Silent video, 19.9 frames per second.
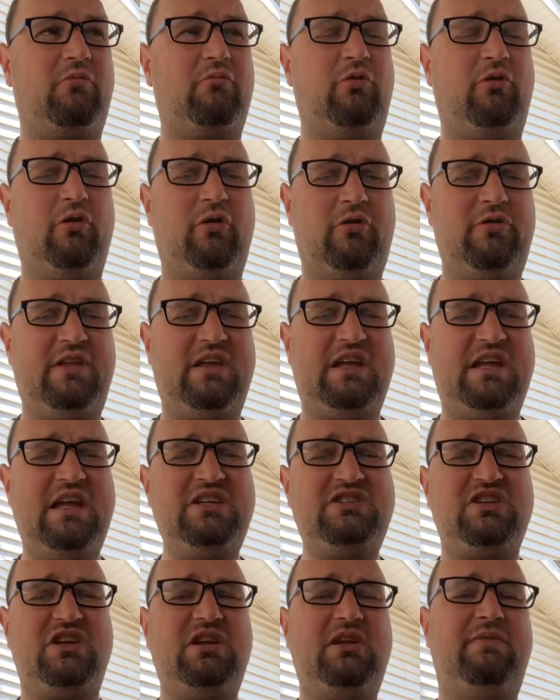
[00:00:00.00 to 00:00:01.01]
We'll learn each
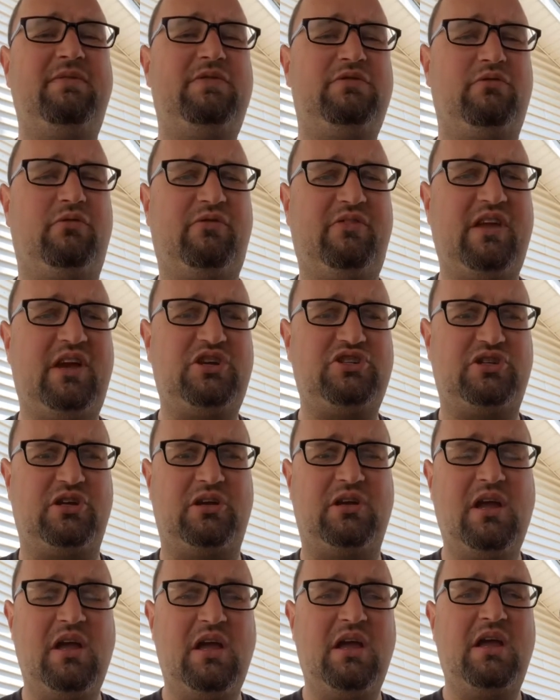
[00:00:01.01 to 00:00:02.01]
individual section,
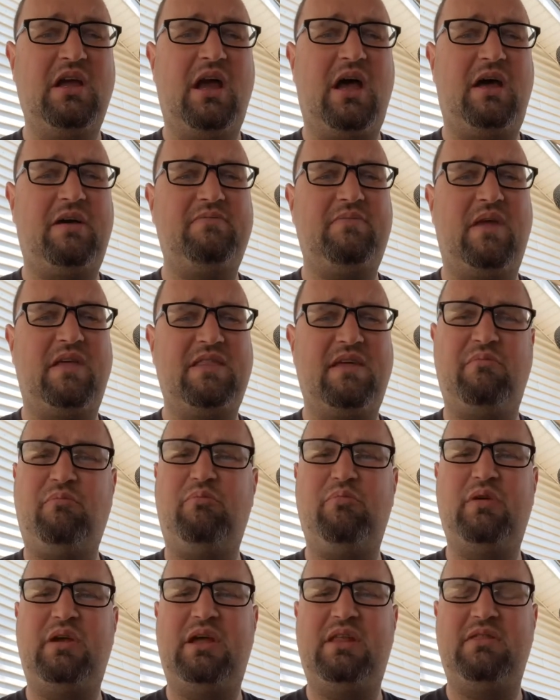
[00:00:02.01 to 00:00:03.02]
and then
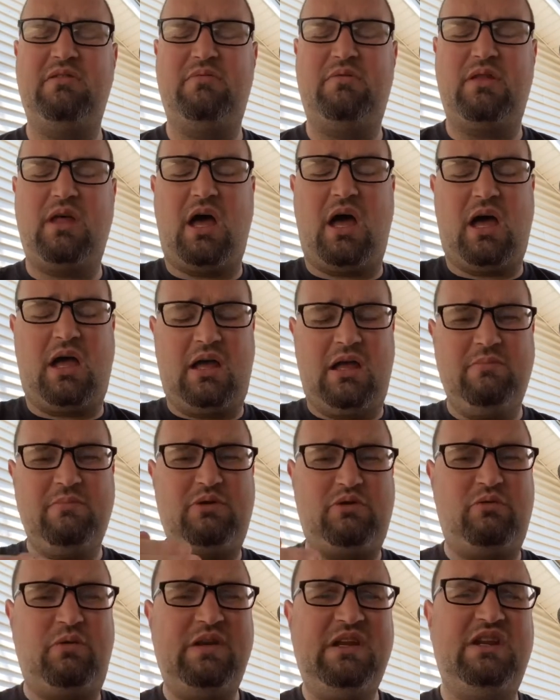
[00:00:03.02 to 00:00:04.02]
in
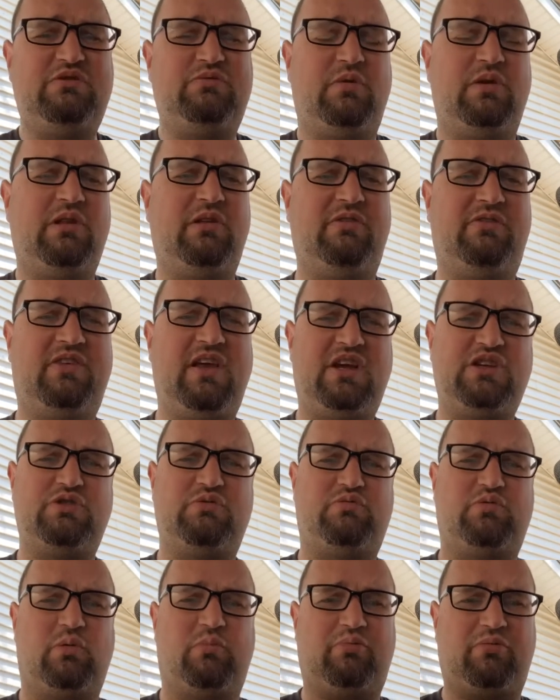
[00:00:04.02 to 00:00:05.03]
between each one of those
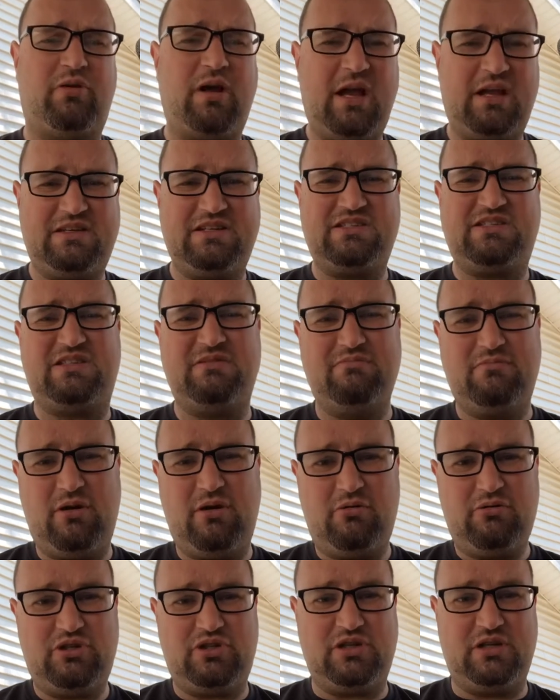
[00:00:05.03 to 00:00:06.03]
sections we'll practice the
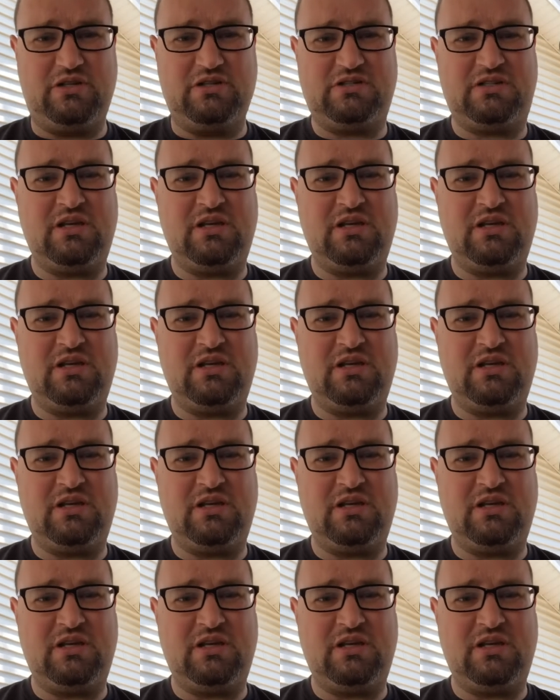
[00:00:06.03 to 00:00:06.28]
motions